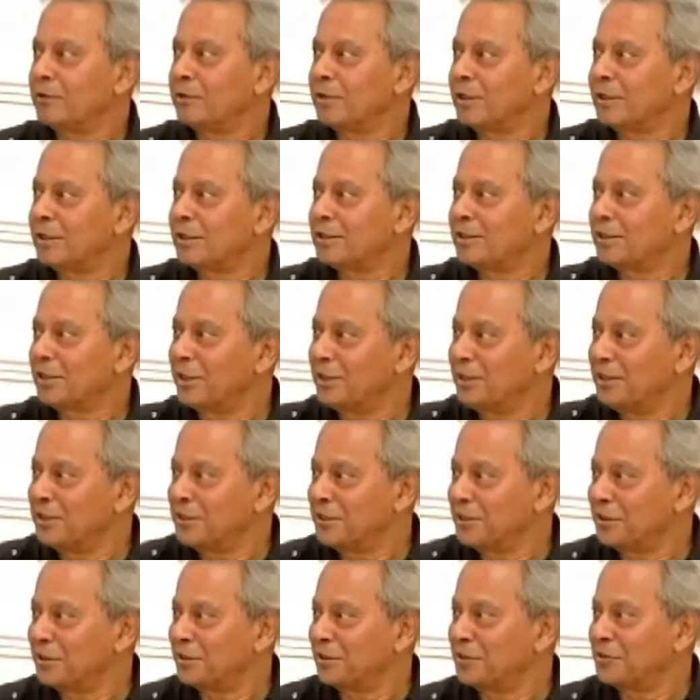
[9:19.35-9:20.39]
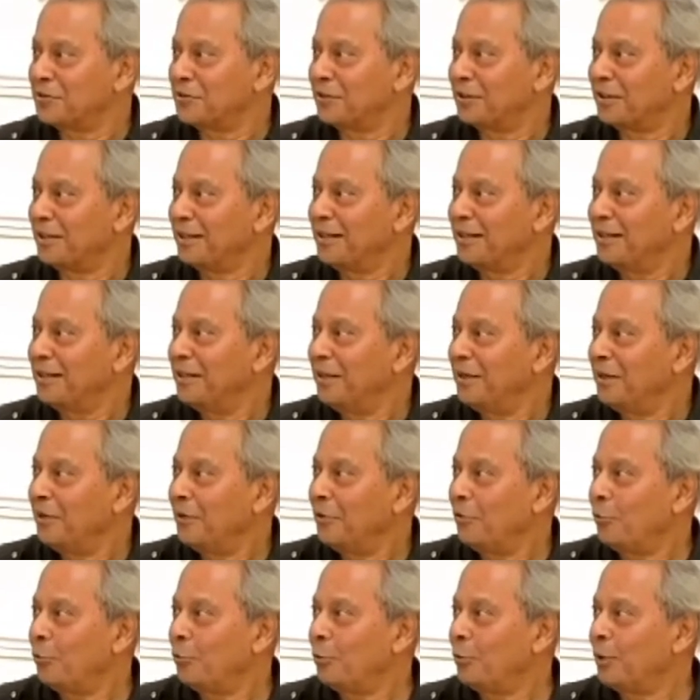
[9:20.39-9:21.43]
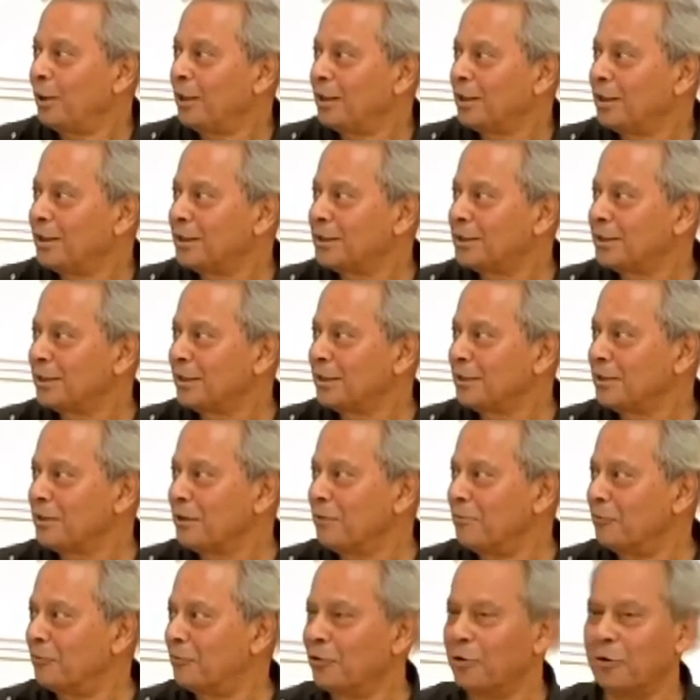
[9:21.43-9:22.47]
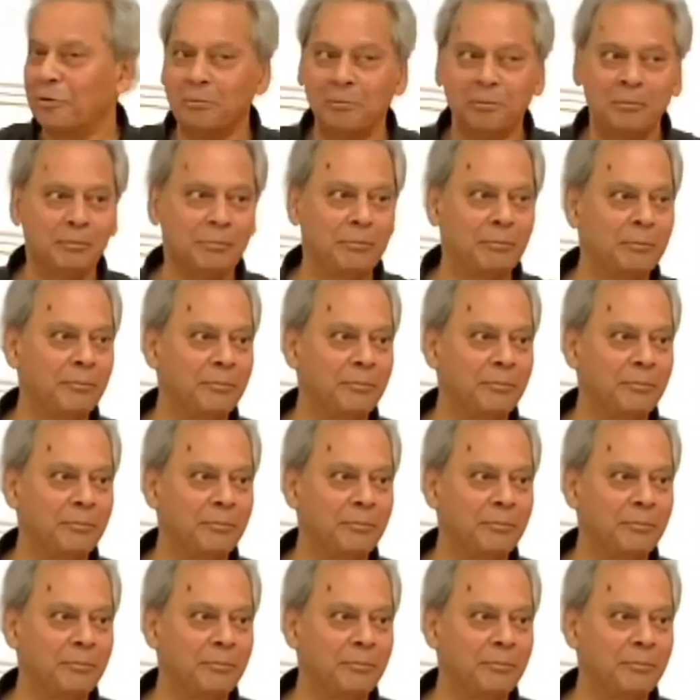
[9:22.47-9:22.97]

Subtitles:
say sun is in the tree, where did sun come from?